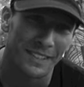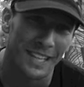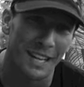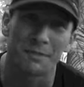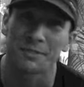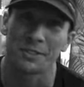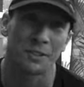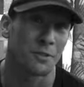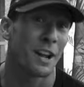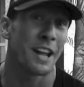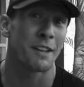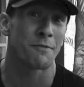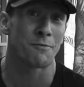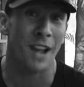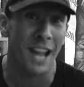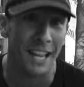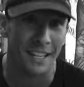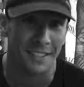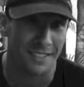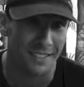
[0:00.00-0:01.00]
That was a great
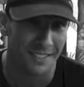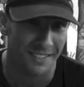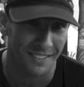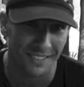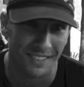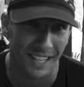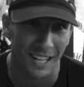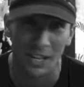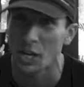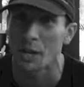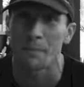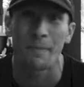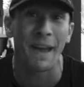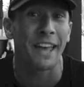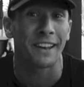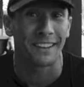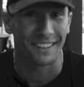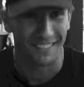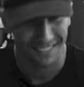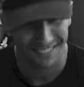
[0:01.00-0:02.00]
race, iron
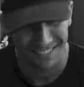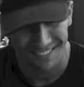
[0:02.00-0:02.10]
battle.